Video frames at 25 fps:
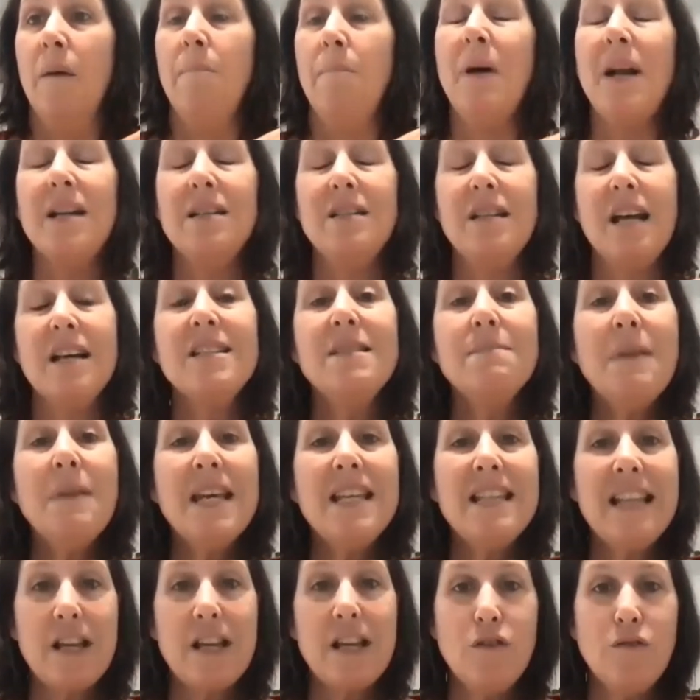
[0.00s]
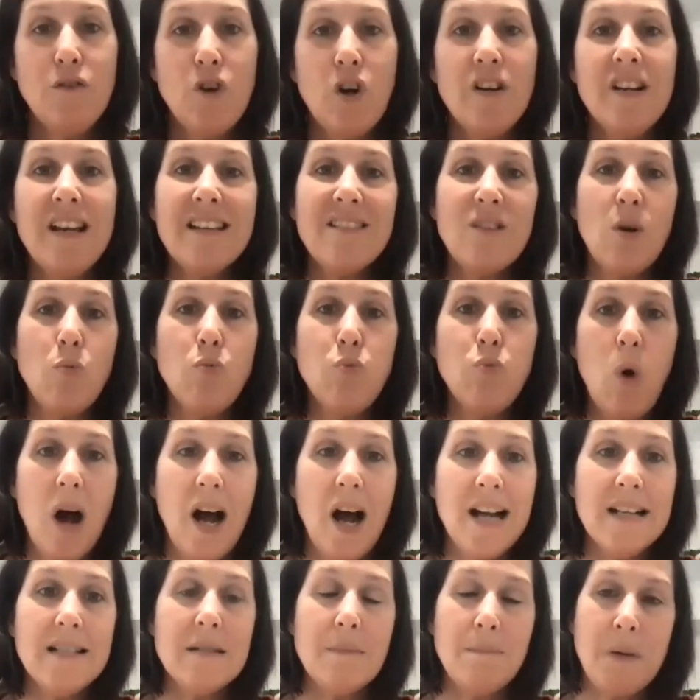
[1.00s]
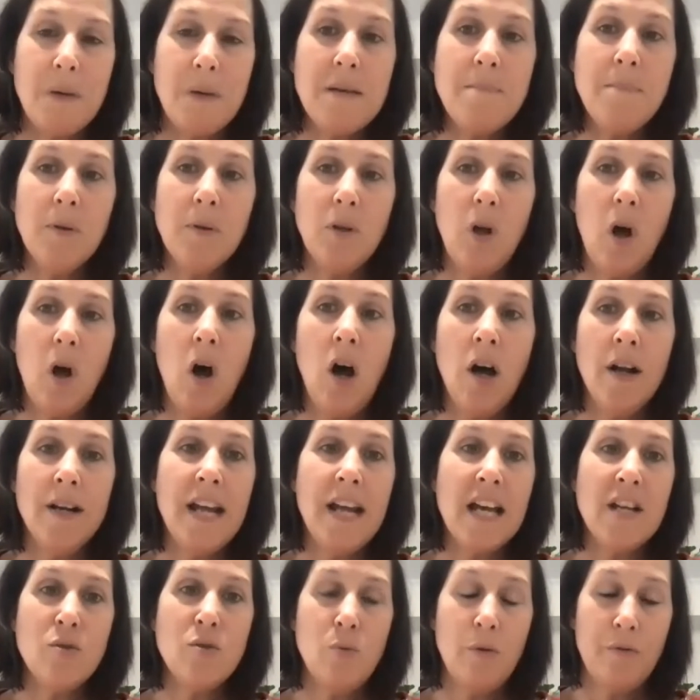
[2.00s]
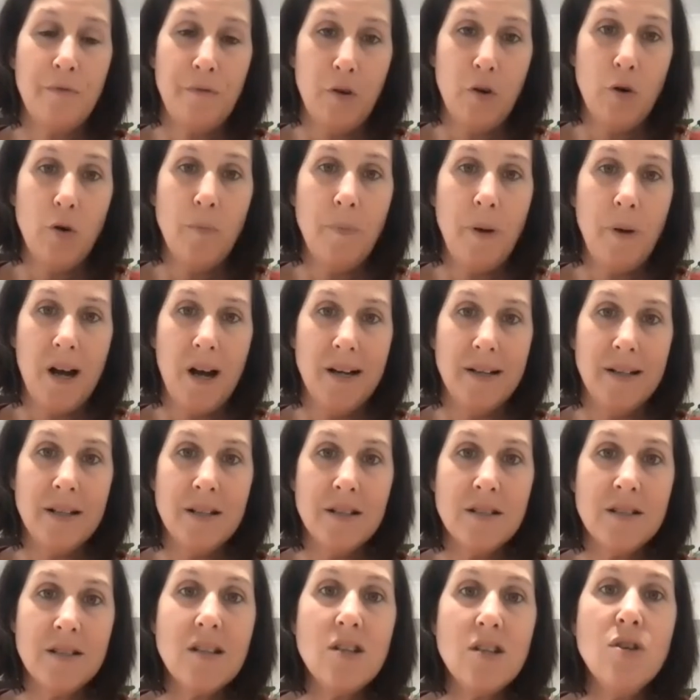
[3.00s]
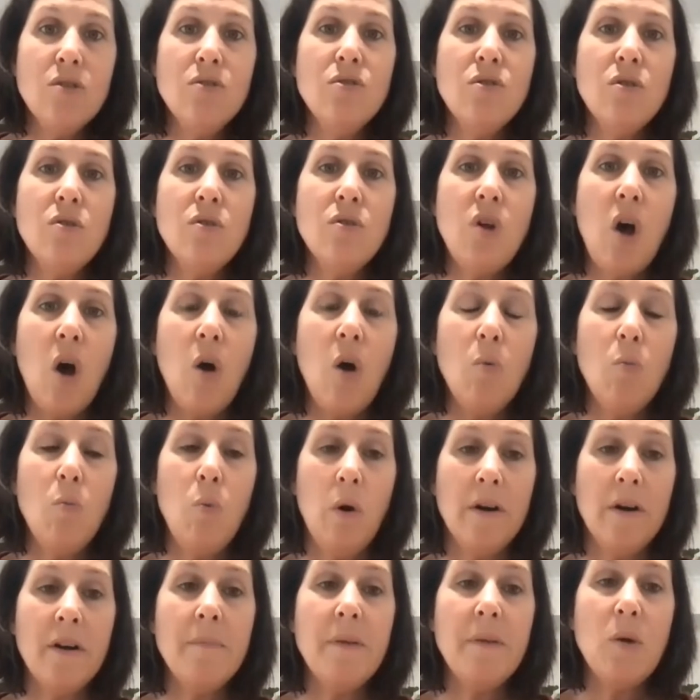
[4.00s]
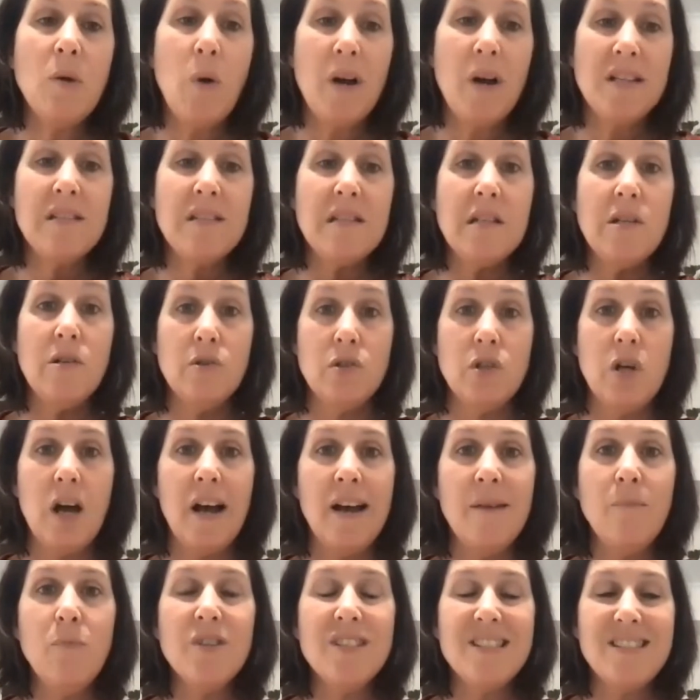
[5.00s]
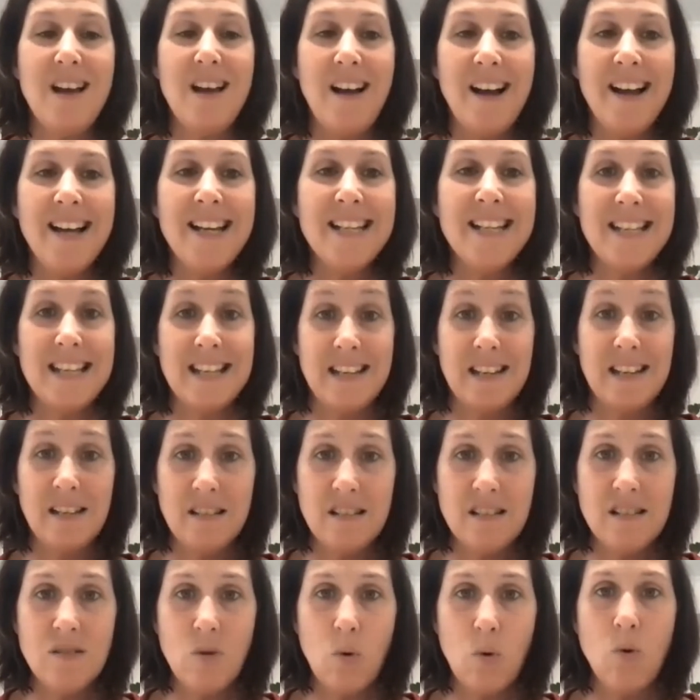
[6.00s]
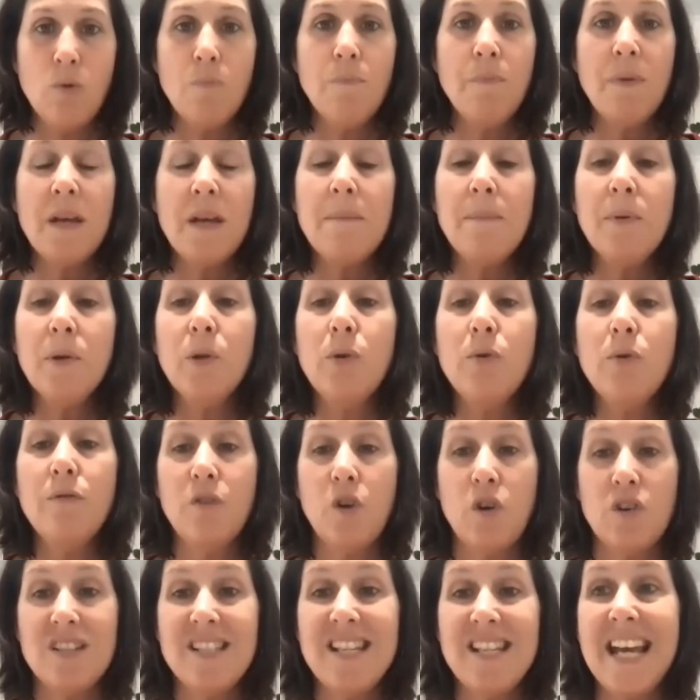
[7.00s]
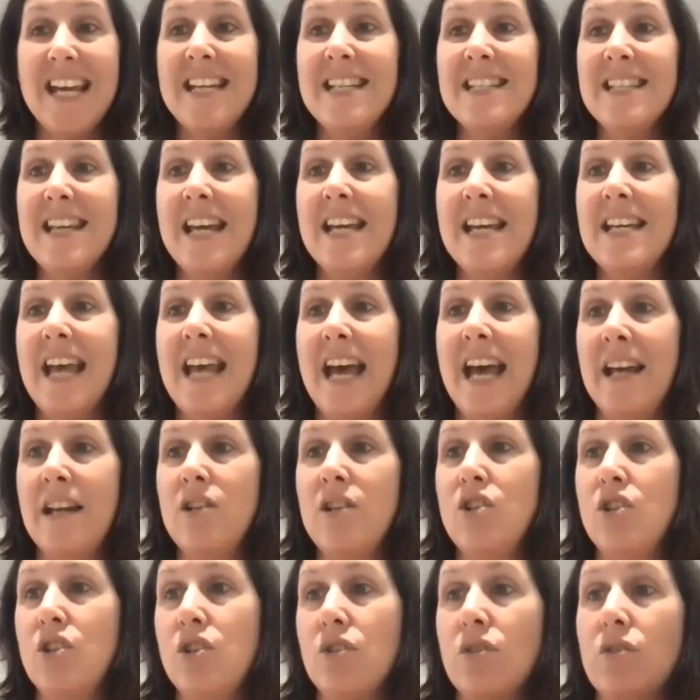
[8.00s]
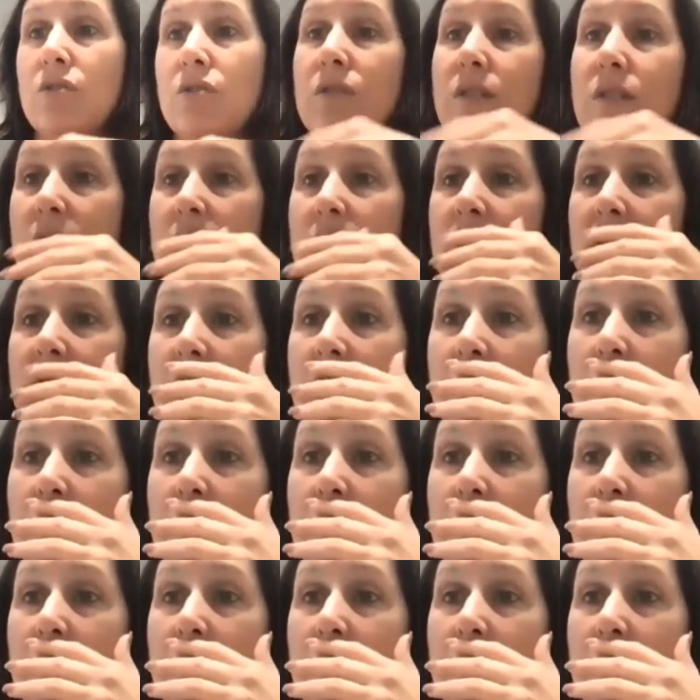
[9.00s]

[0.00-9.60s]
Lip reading: But it does mean that you've got to get the right people on as referral partners. You do not want to be wasting your time with tire kickers or people who've got take attitudes.